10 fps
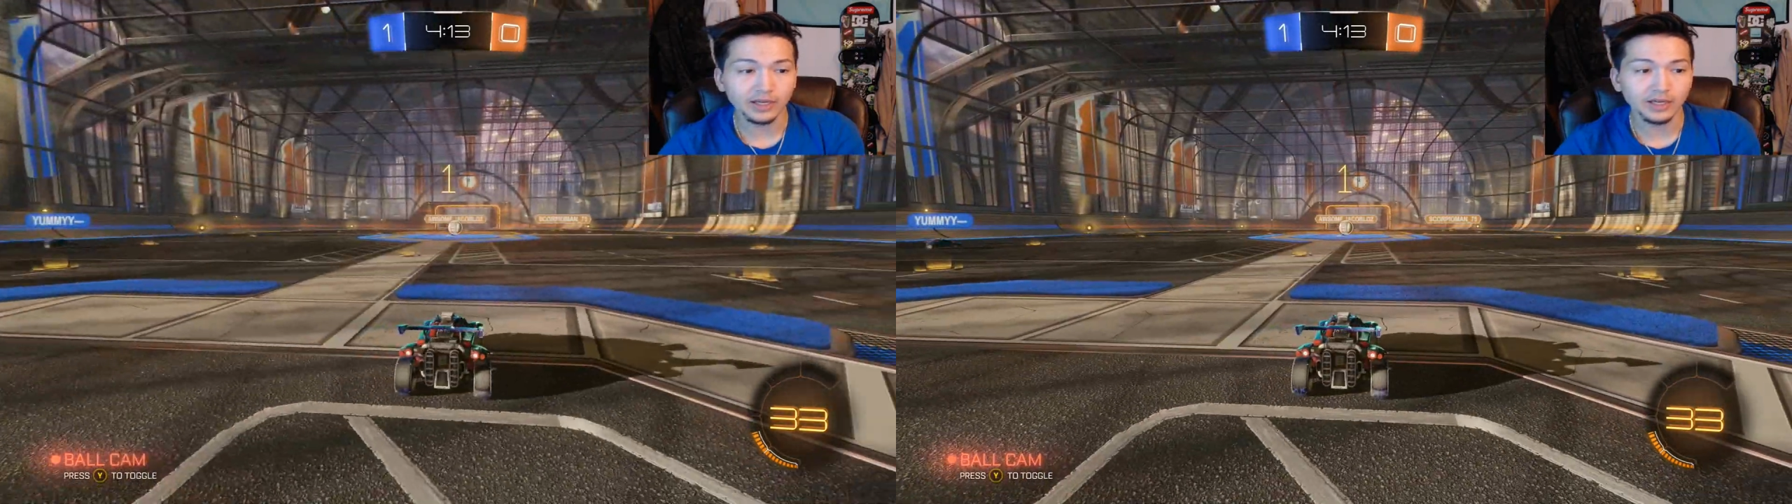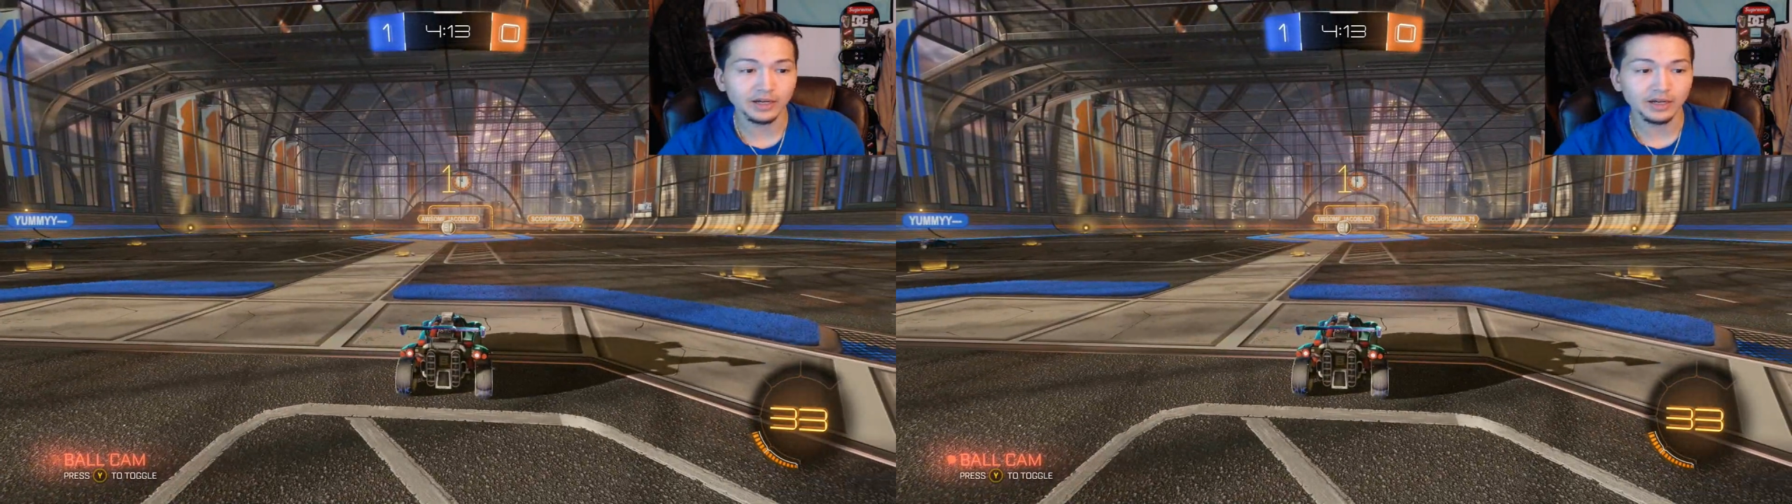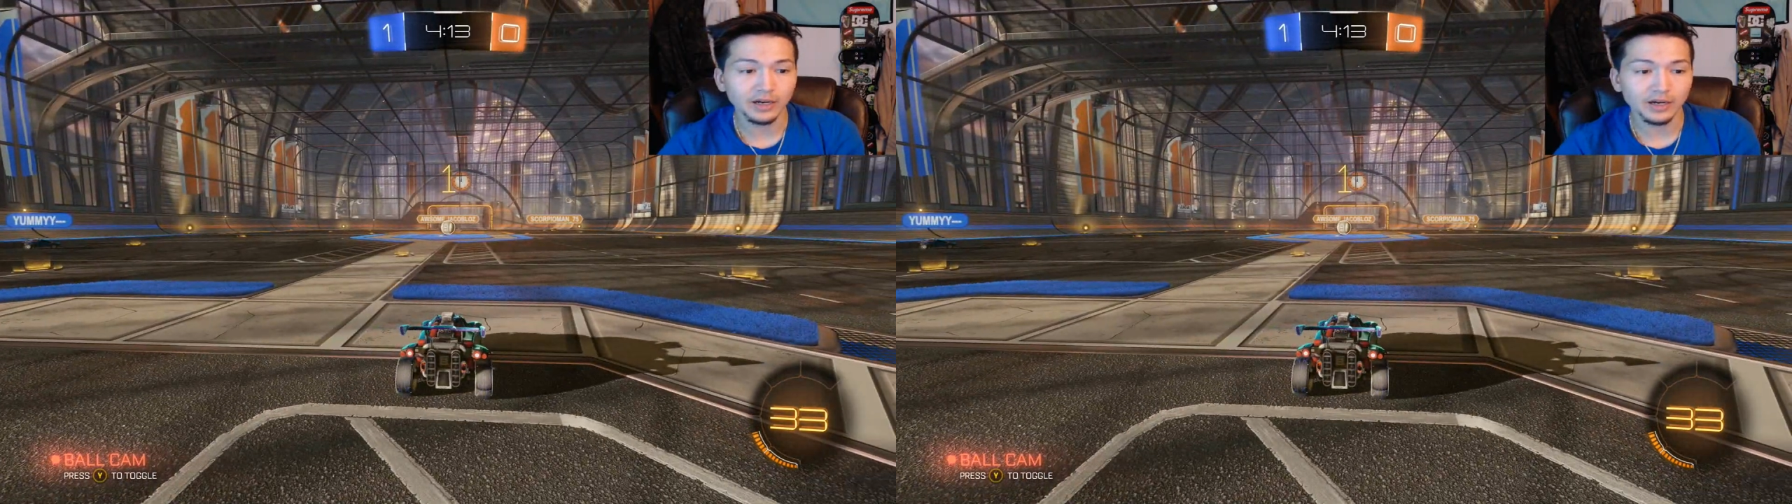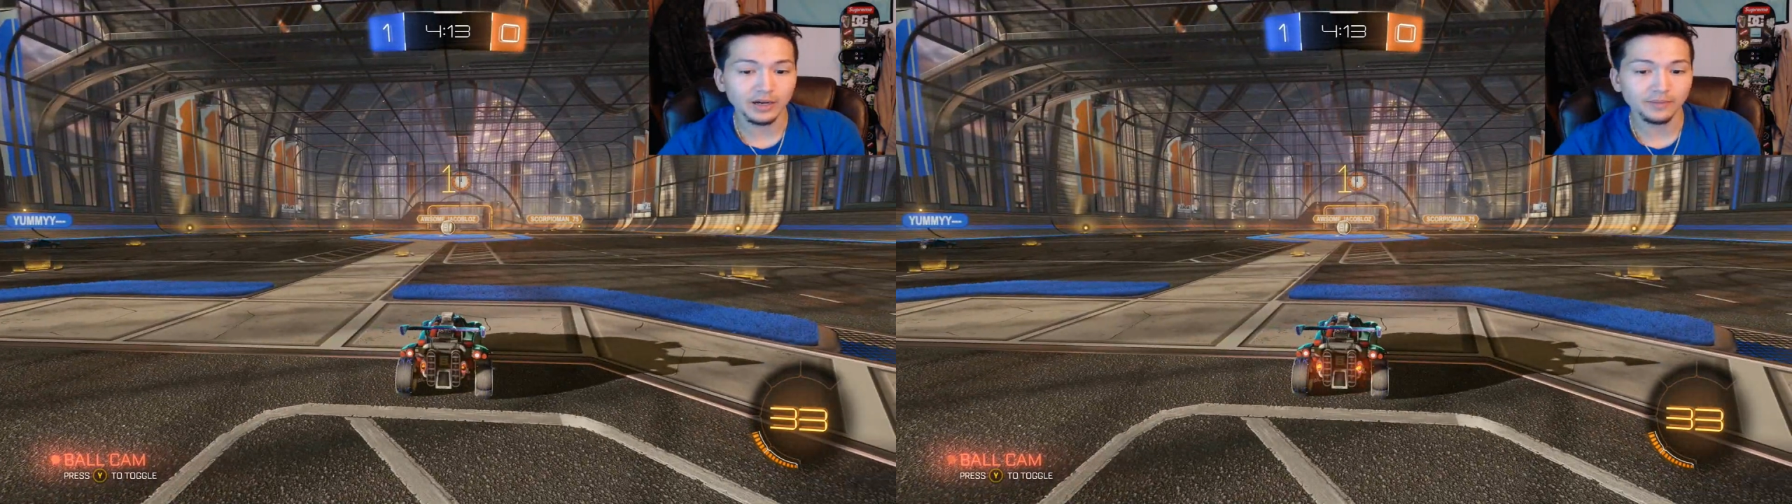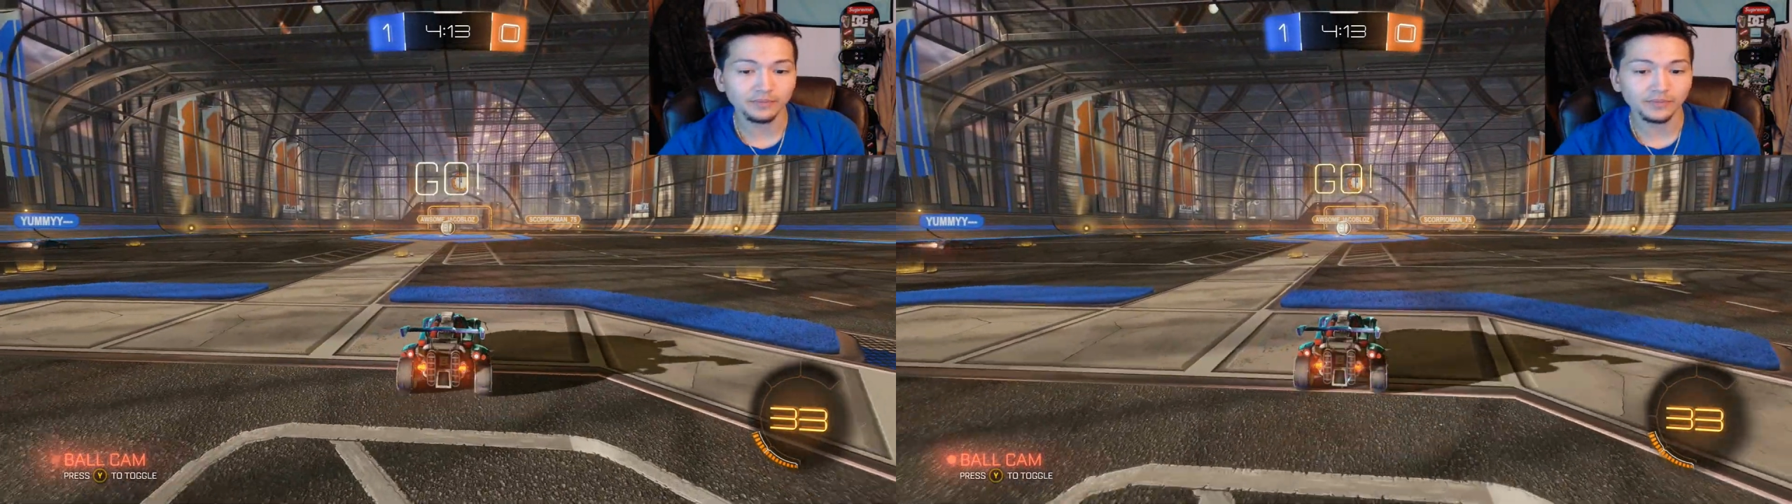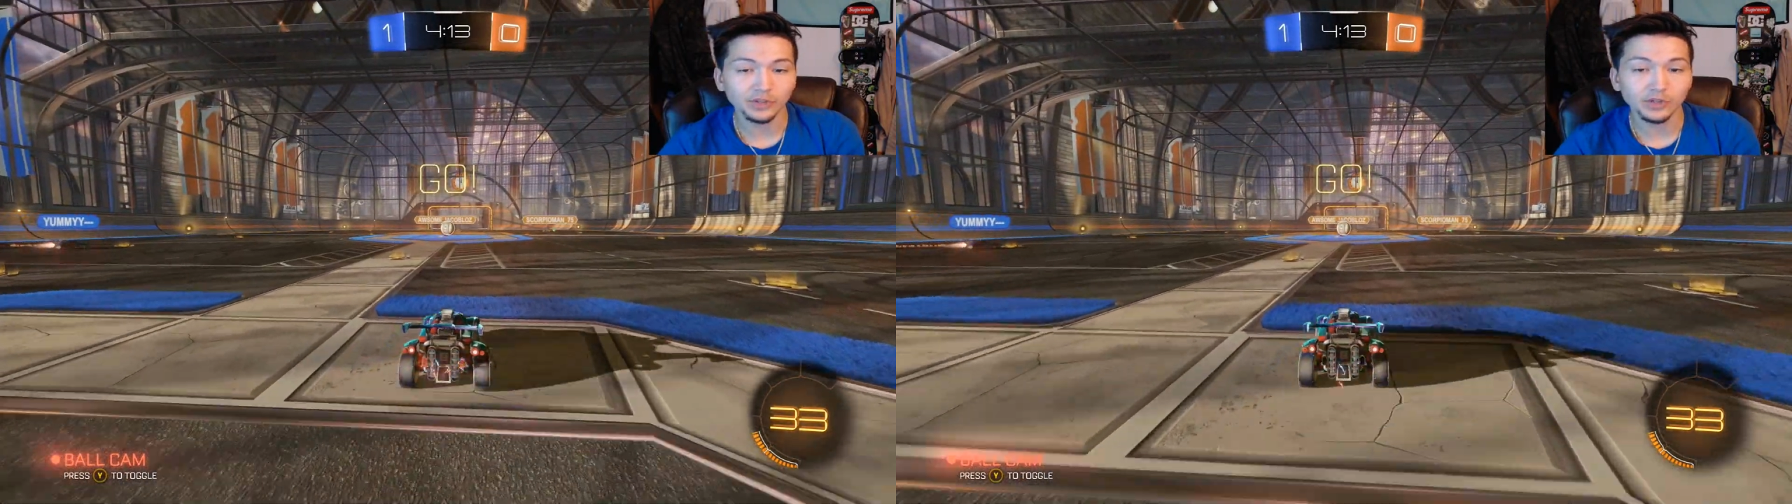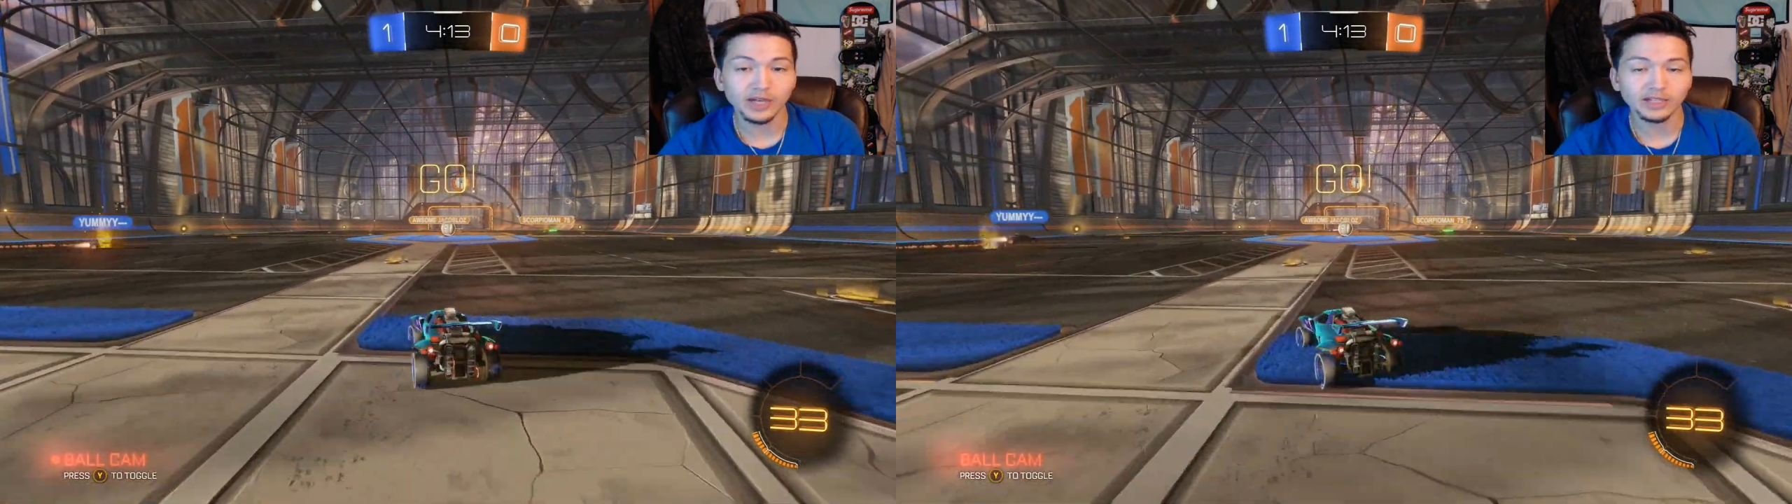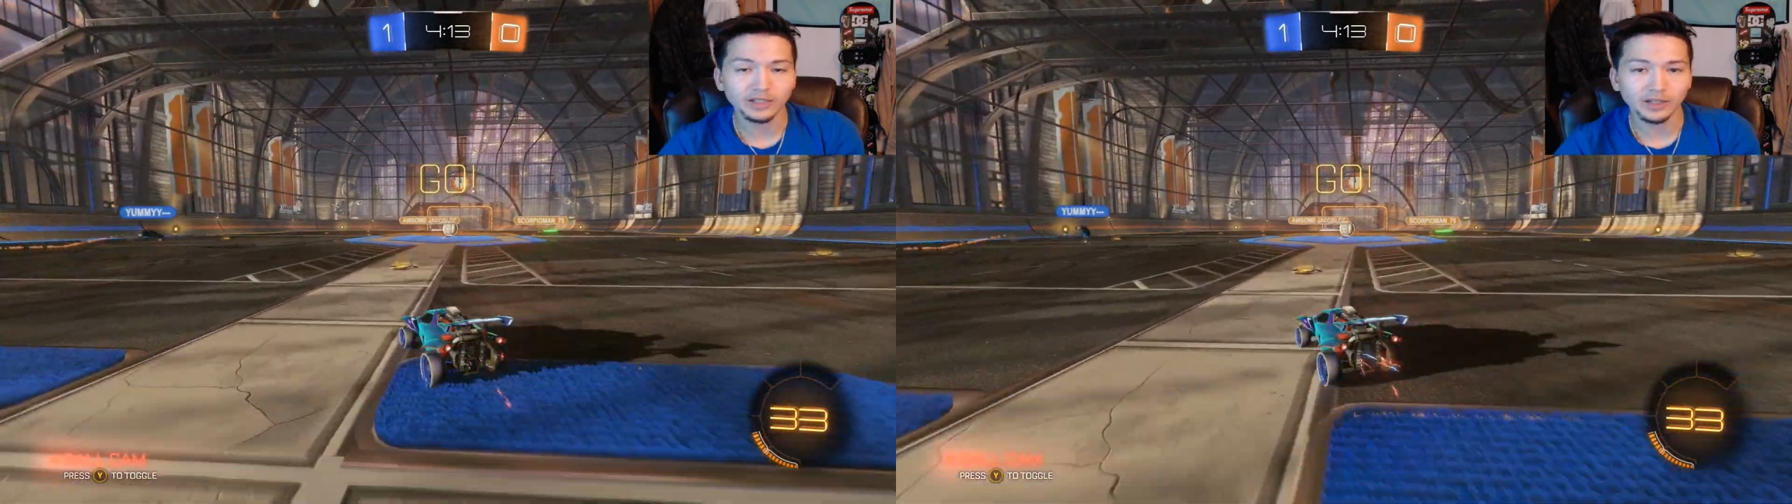and so you
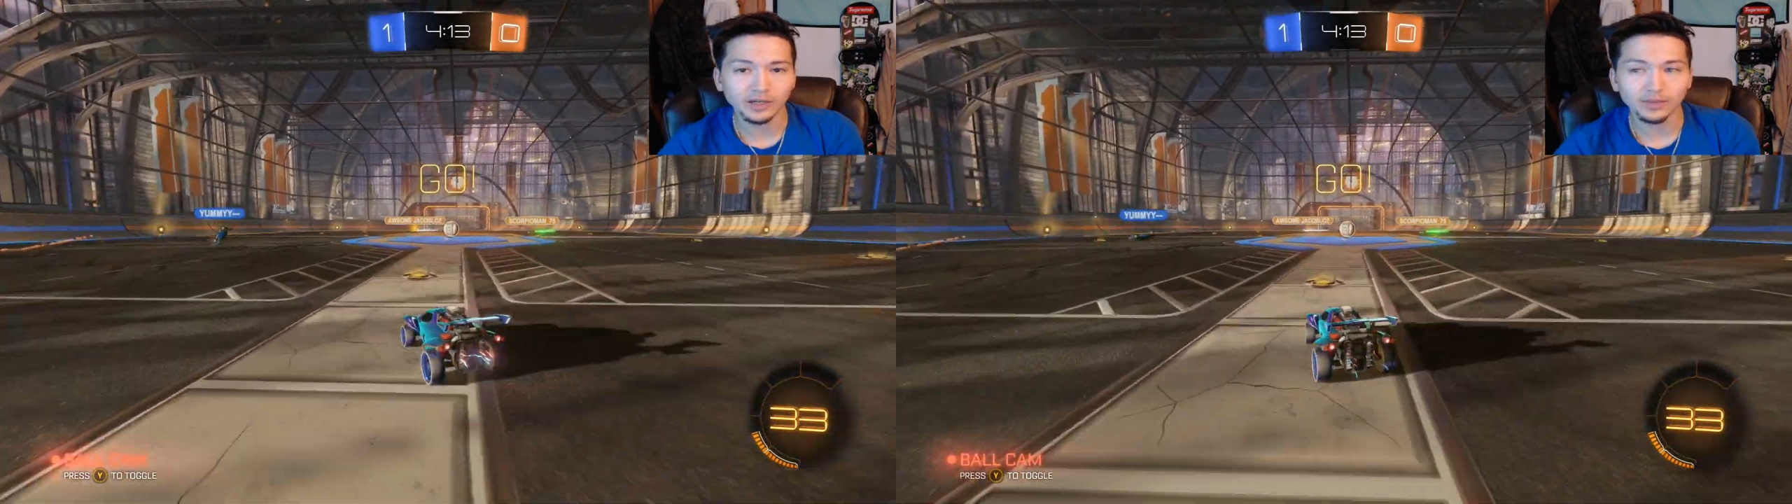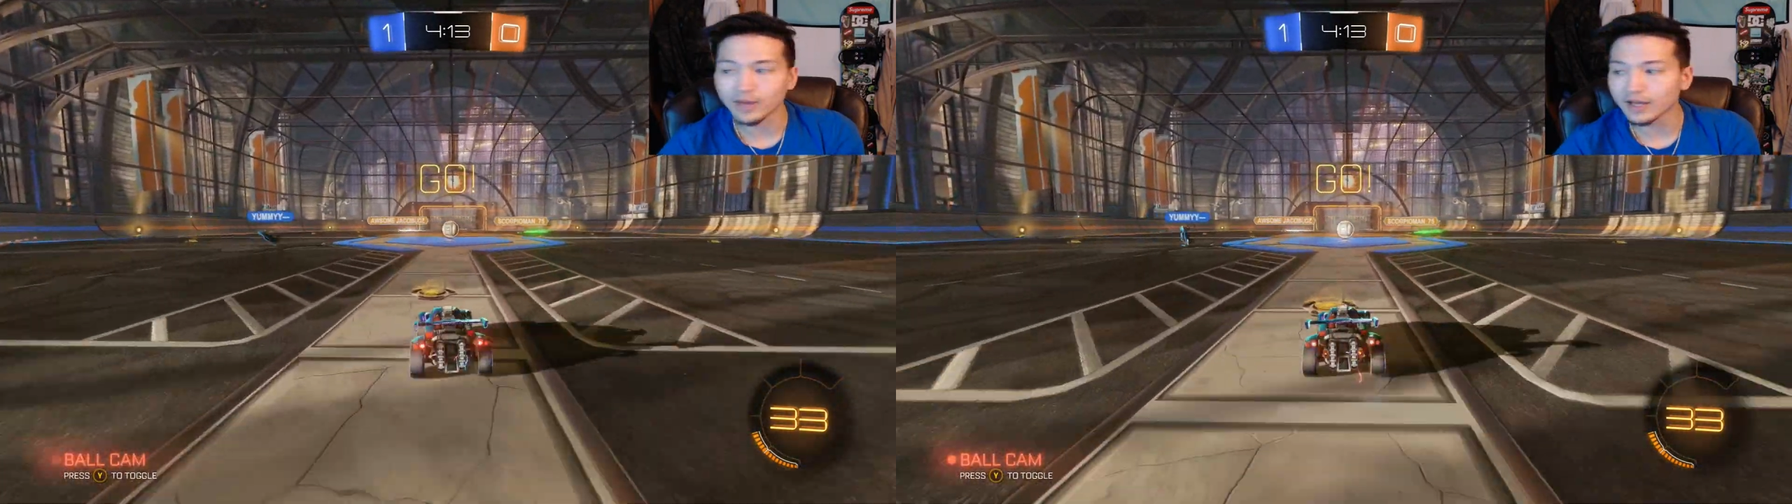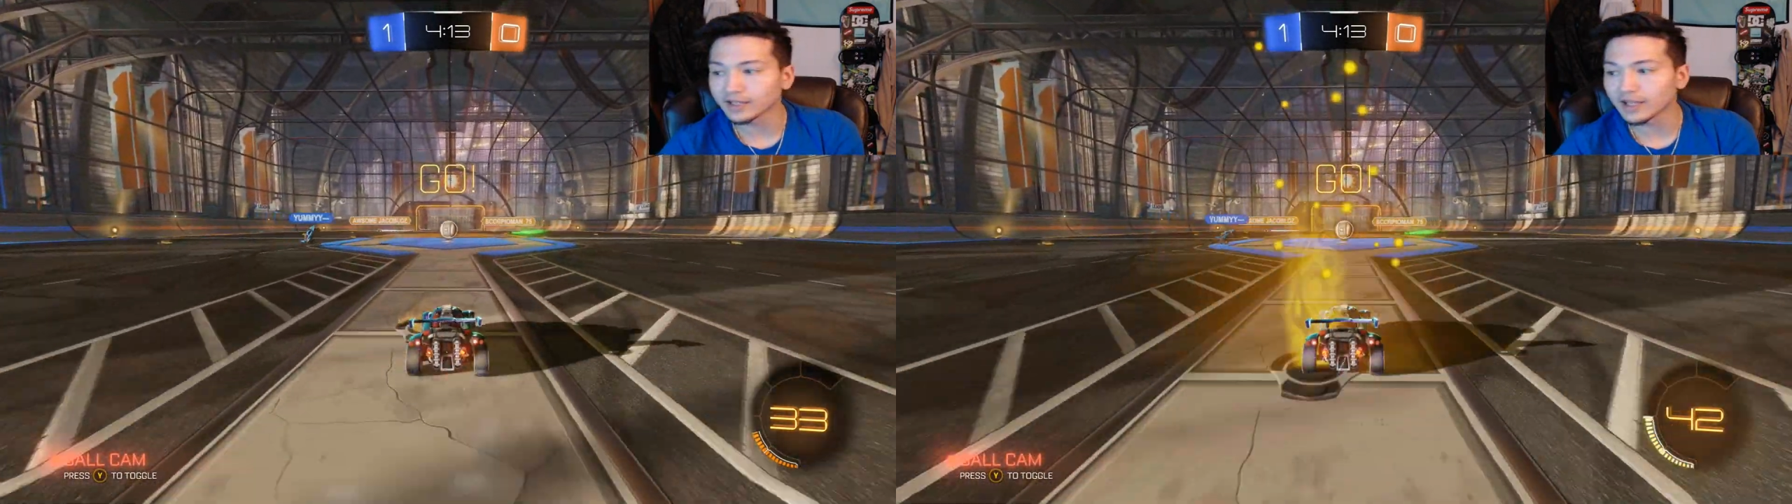guys can come back,